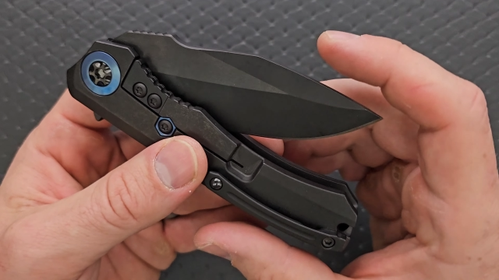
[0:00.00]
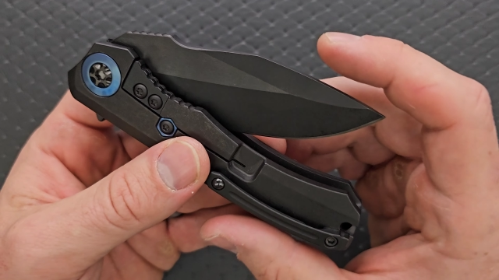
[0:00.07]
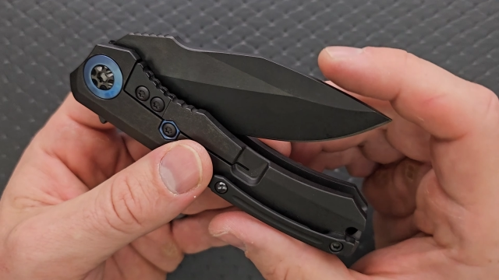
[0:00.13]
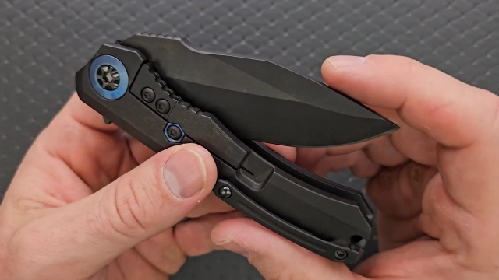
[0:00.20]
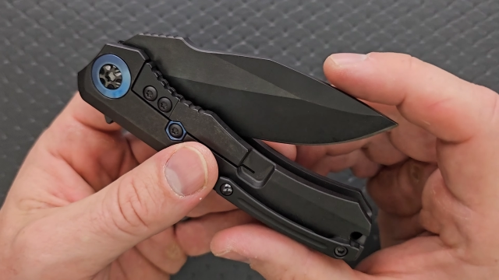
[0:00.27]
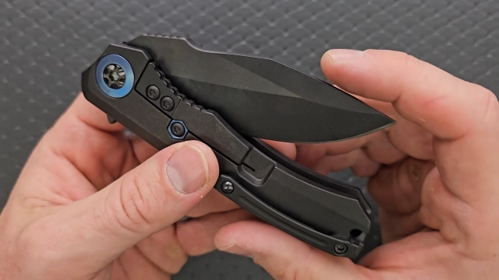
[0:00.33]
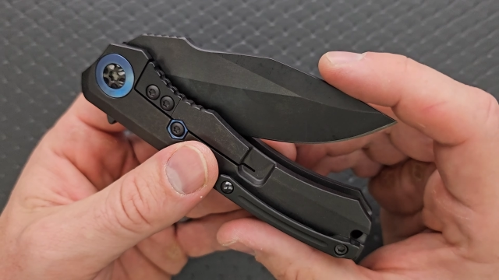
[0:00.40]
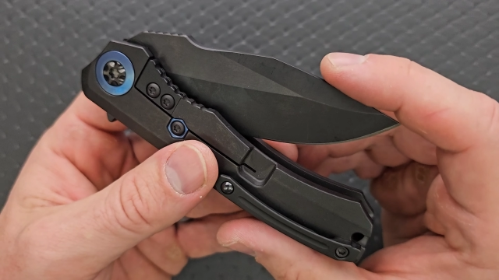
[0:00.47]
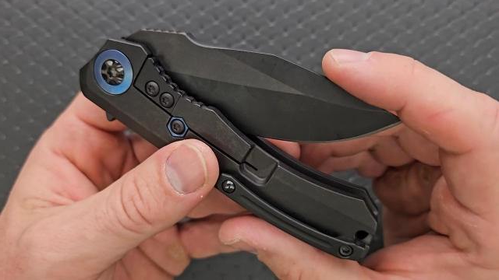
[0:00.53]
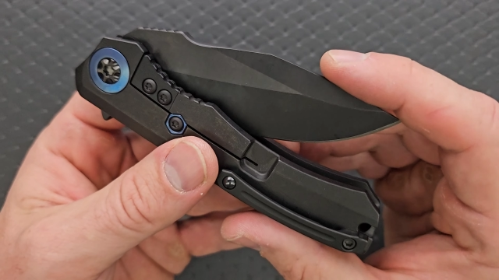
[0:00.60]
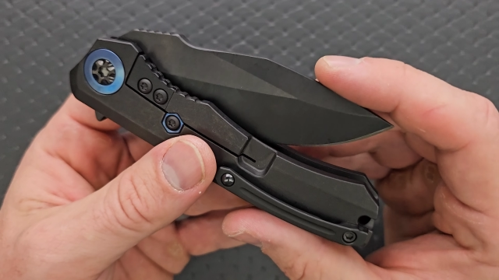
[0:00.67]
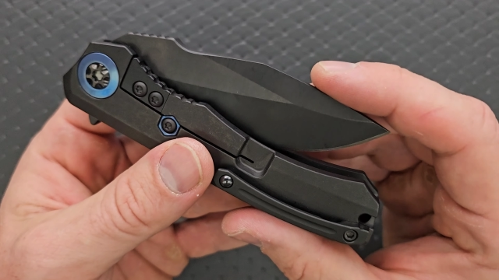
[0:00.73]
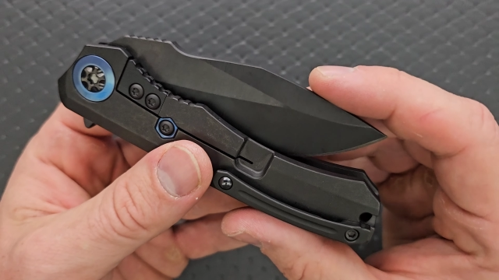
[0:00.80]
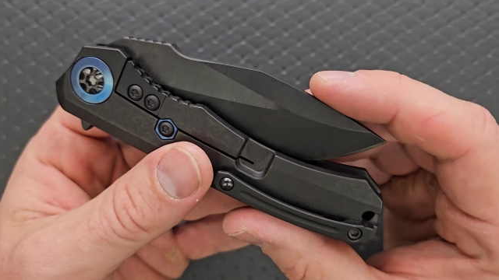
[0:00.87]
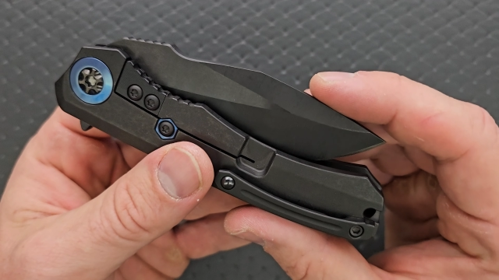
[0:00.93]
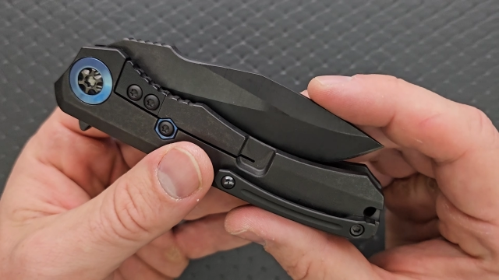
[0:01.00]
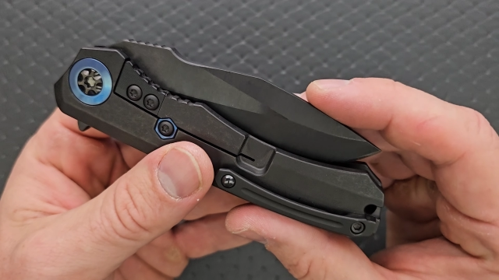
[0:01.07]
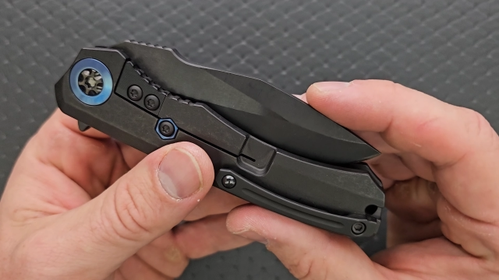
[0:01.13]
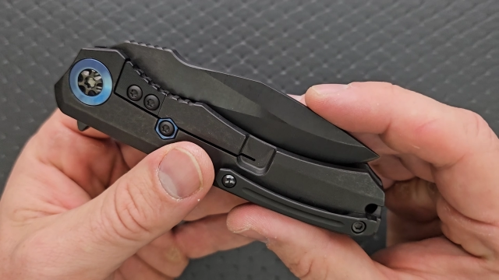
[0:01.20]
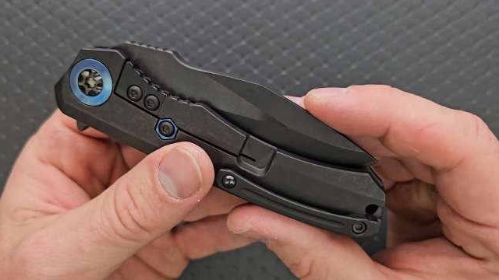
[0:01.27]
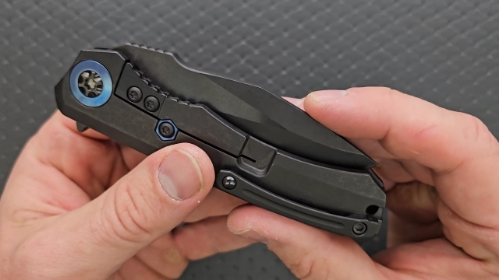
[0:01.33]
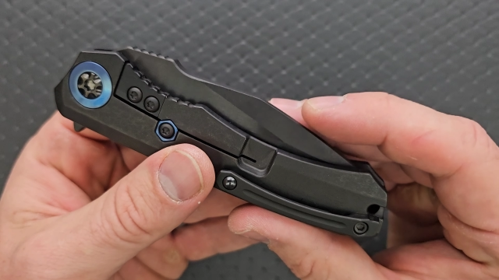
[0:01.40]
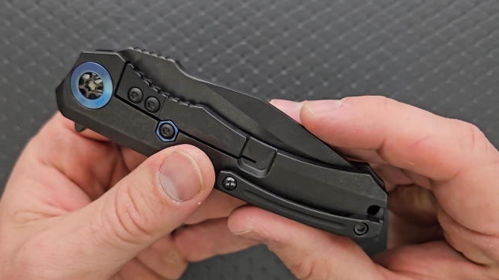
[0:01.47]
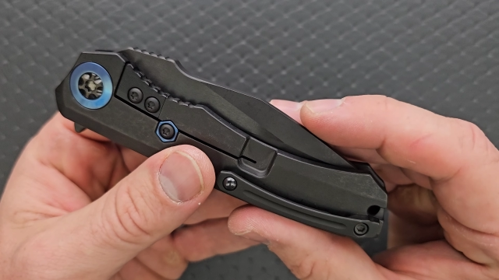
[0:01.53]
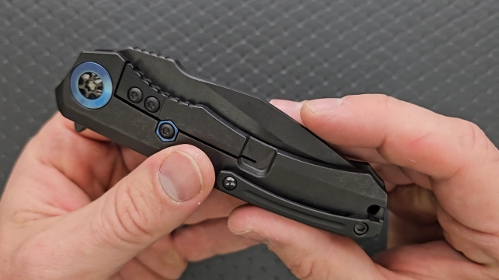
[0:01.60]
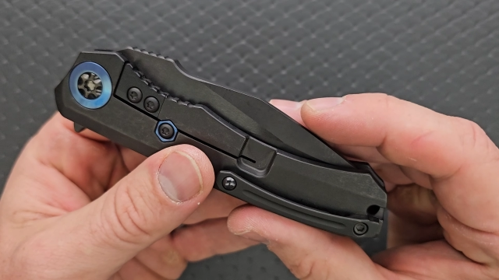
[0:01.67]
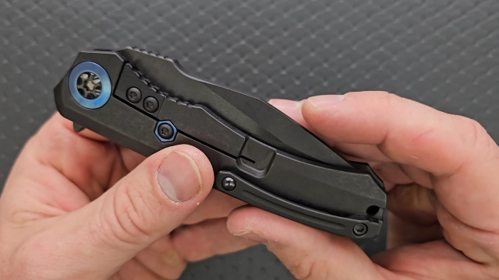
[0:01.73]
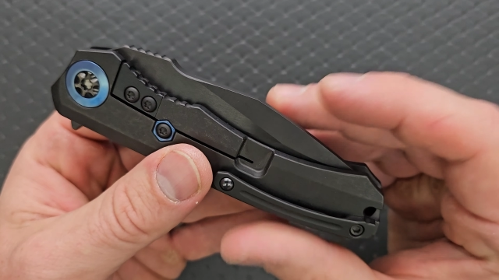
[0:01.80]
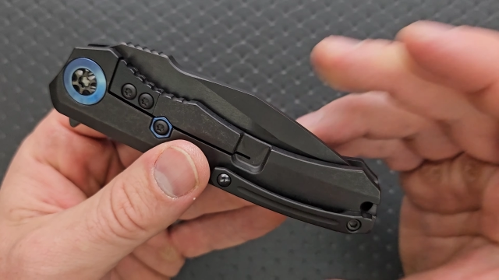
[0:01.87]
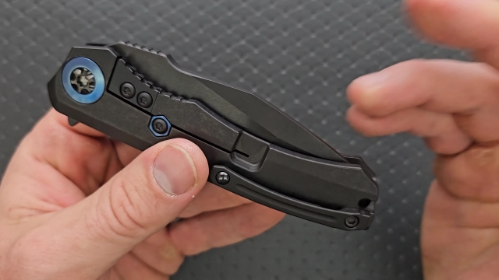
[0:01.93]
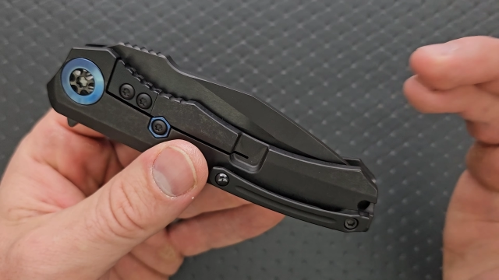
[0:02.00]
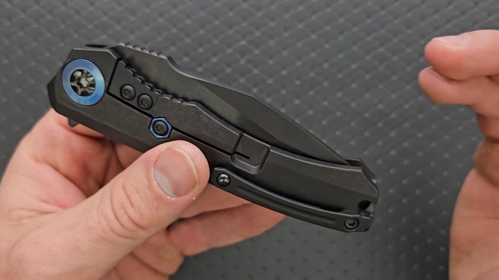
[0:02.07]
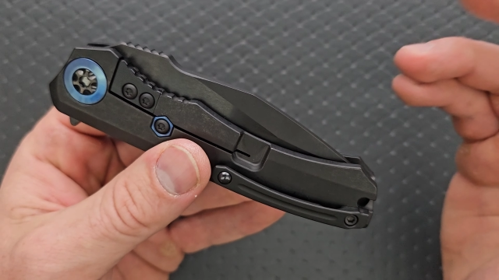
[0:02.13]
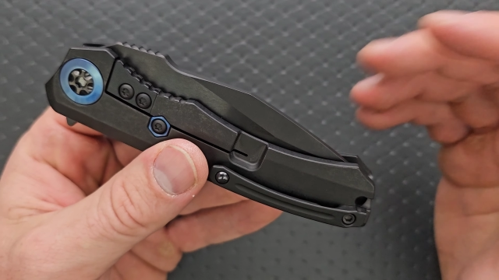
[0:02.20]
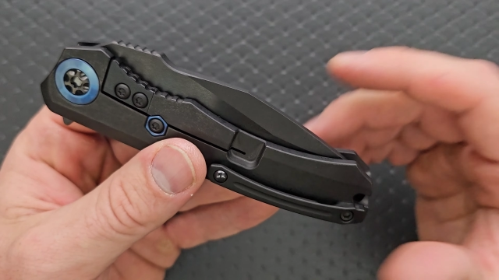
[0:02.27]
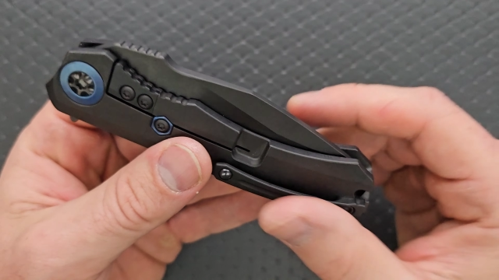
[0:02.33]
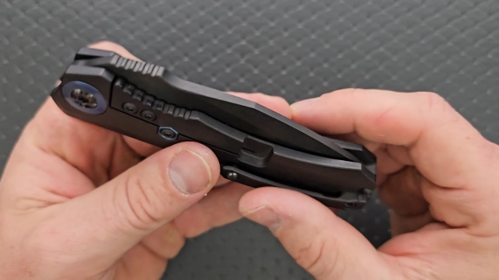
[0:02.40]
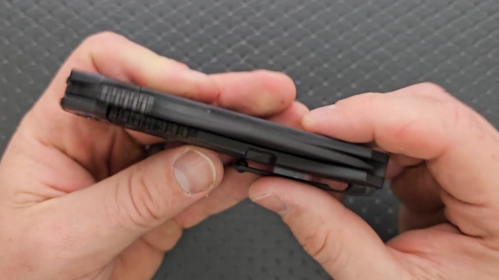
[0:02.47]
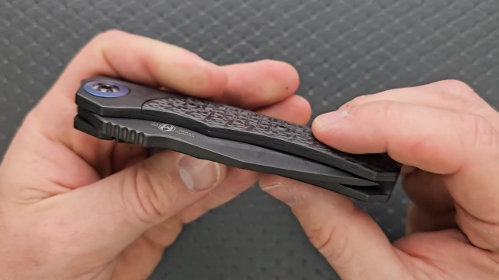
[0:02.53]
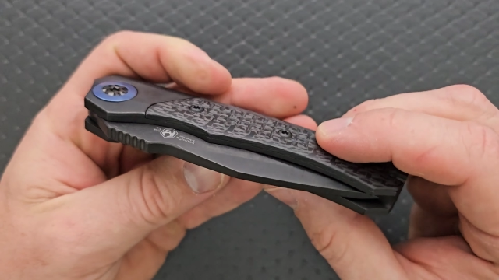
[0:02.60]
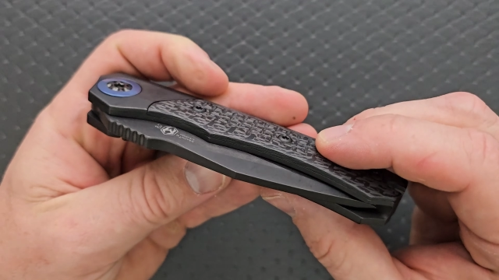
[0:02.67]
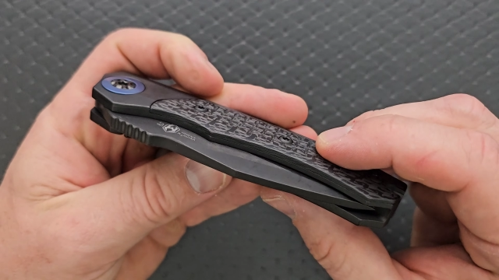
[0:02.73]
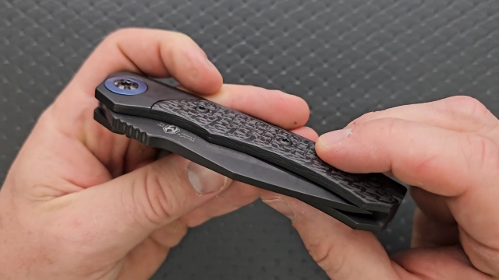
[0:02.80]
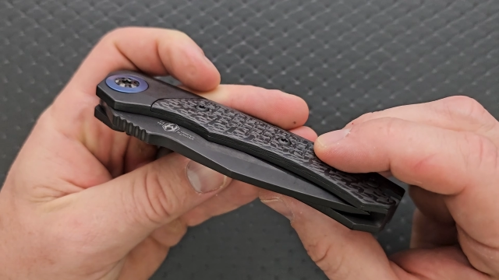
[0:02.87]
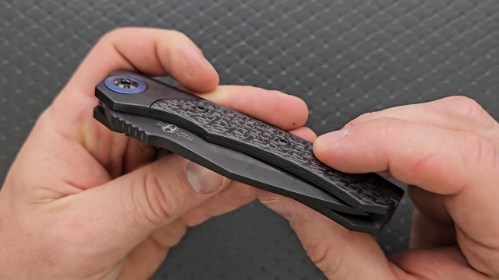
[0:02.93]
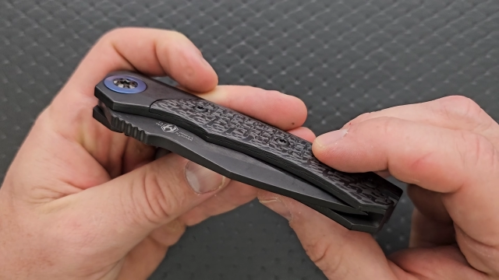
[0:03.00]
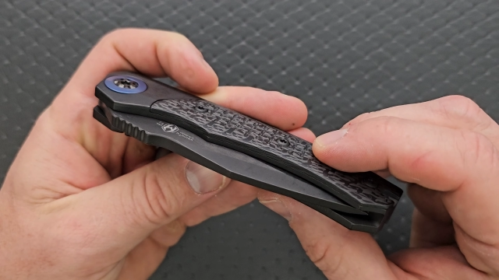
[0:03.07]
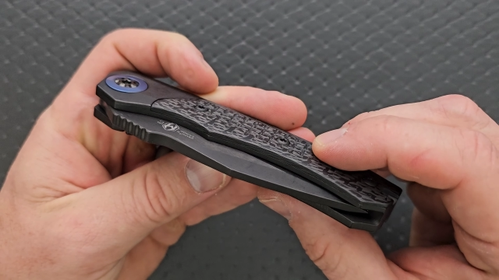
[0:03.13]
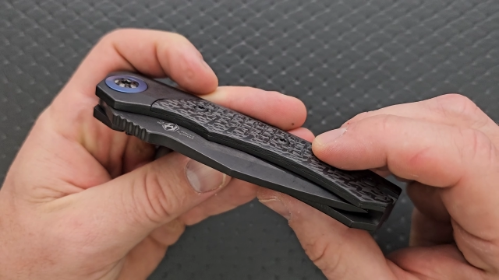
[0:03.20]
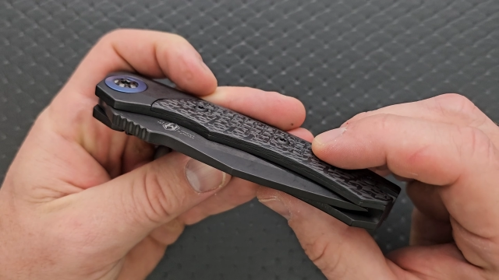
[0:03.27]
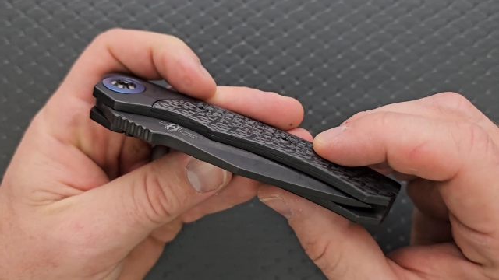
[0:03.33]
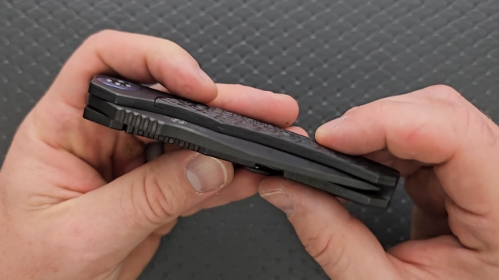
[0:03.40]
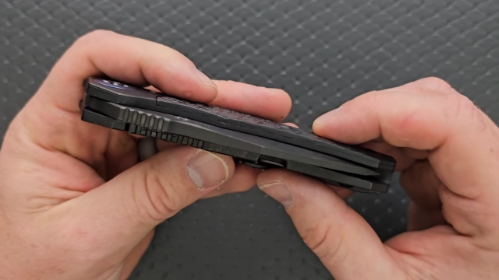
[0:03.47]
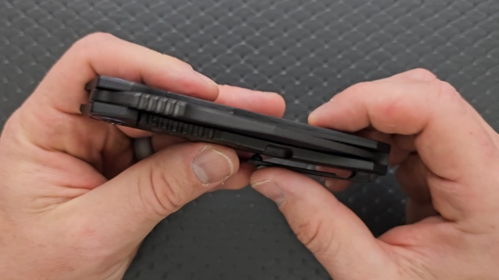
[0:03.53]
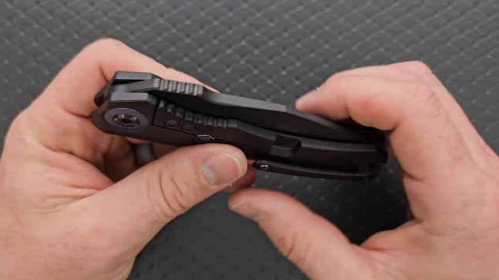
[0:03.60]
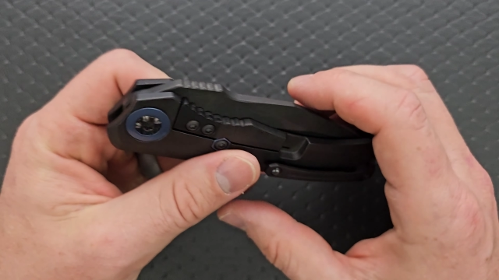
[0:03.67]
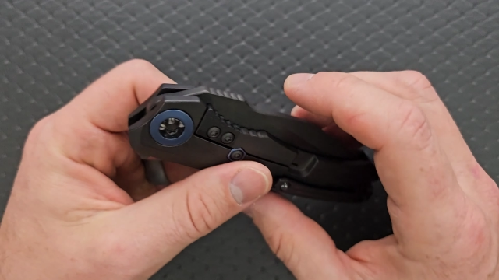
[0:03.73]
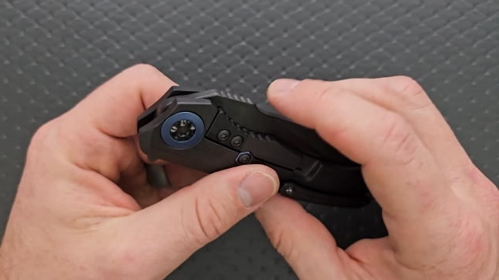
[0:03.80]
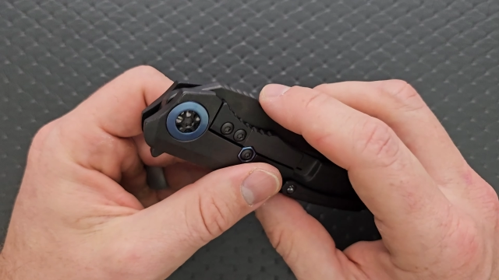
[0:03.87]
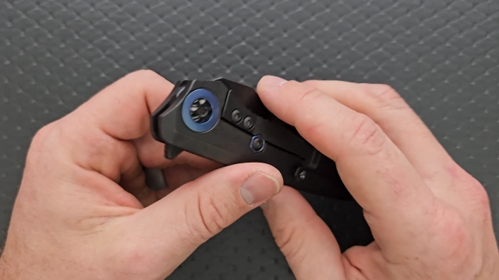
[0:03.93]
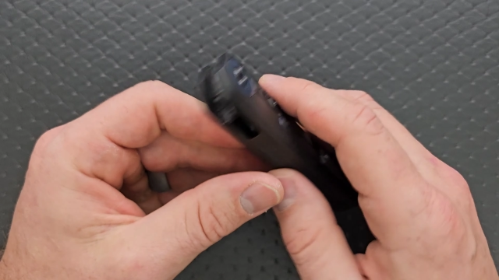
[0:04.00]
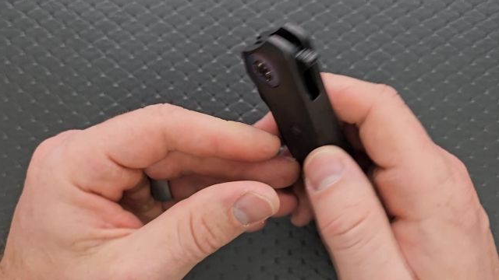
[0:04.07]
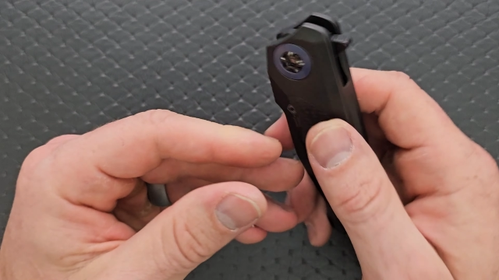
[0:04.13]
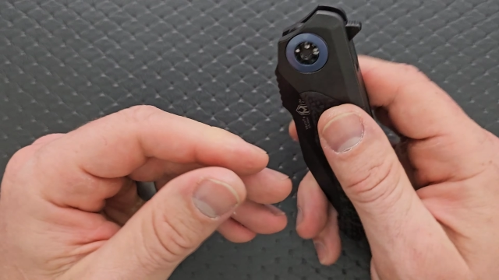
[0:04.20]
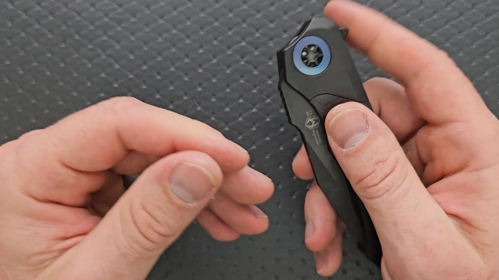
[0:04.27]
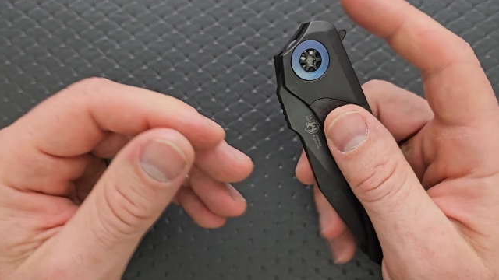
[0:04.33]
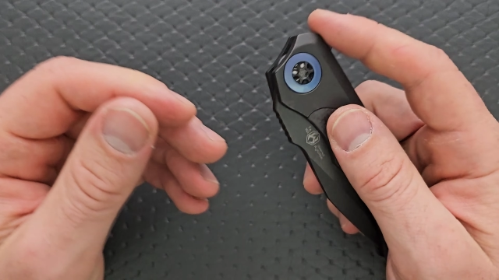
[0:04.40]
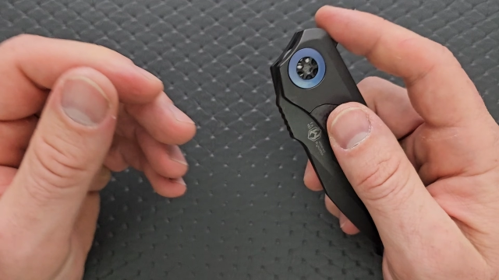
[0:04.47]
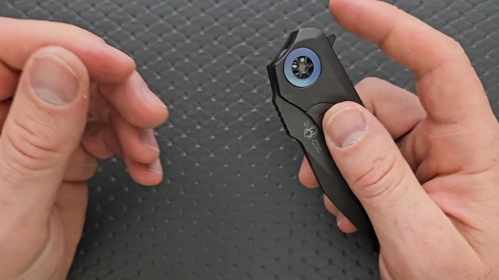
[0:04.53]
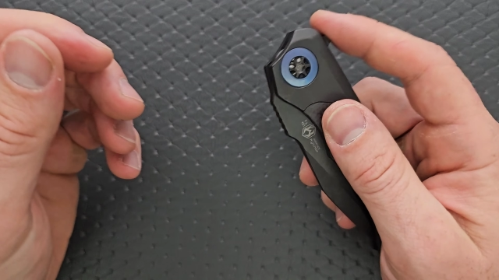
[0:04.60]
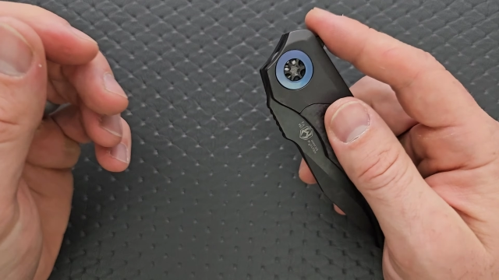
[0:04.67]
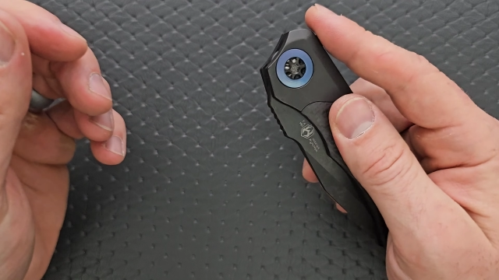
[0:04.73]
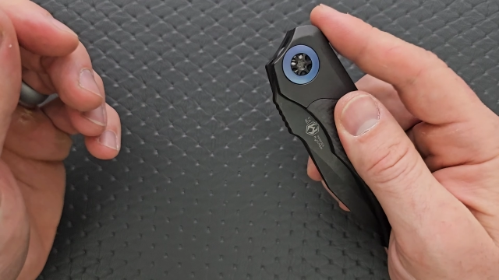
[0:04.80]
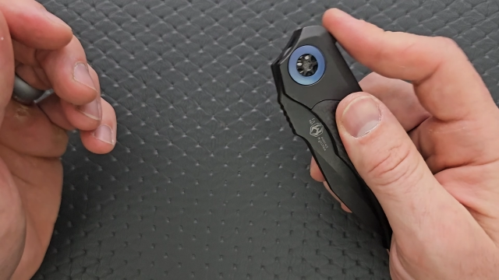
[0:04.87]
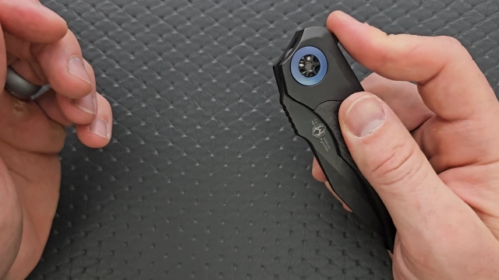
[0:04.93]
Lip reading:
Nobody's mouth can be seen.